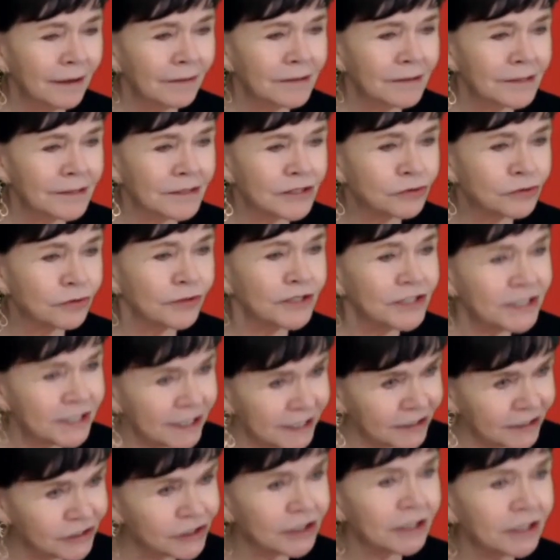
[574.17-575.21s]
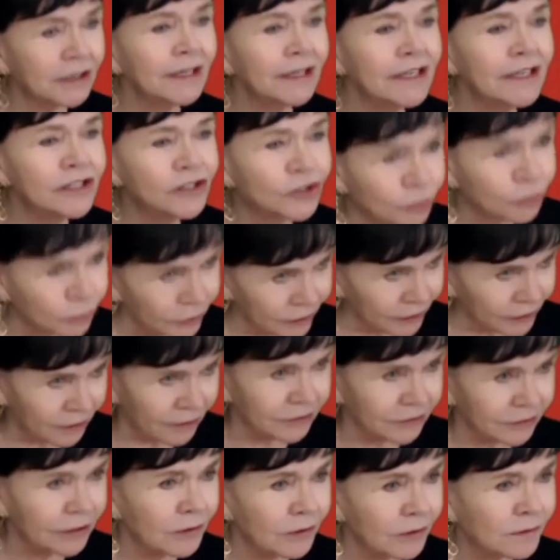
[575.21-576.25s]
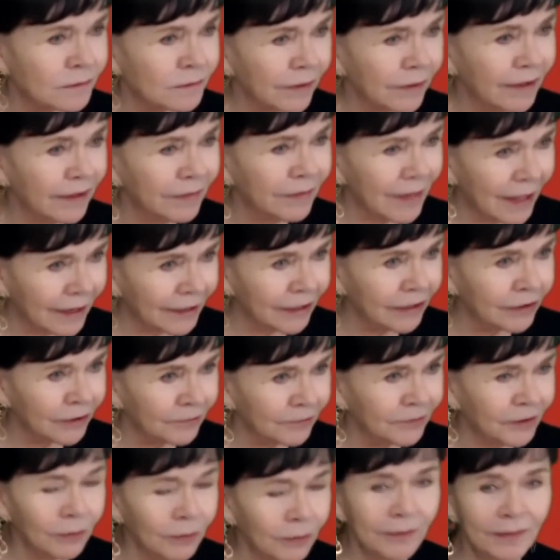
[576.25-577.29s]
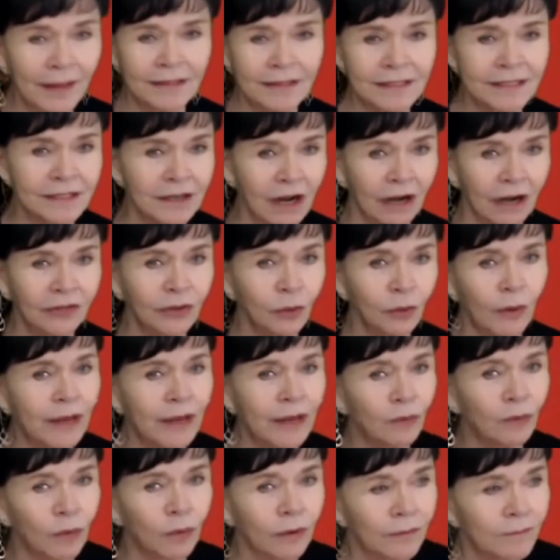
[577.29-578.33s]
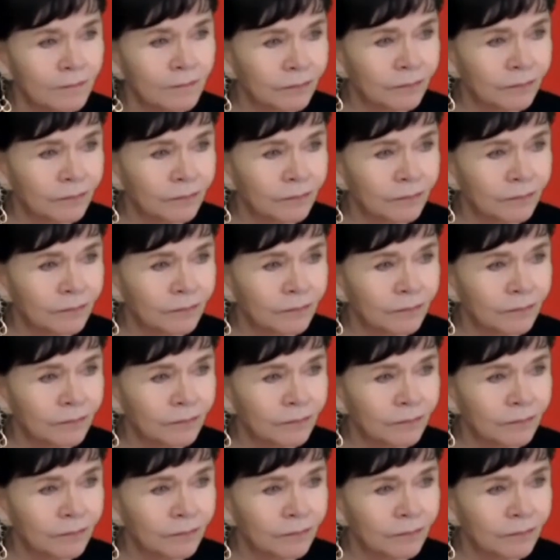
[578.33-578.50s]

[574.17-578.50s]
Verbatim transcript: strategically drilled in that interview and that's by not the way it works.